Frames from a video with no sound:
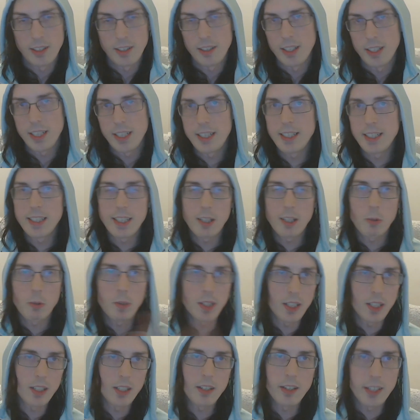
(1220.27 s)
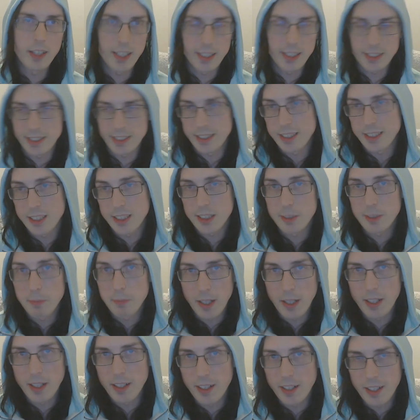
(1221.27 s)
And then like with other things, it's
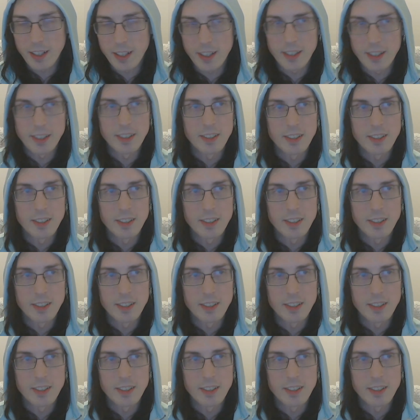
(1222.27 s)
smaller.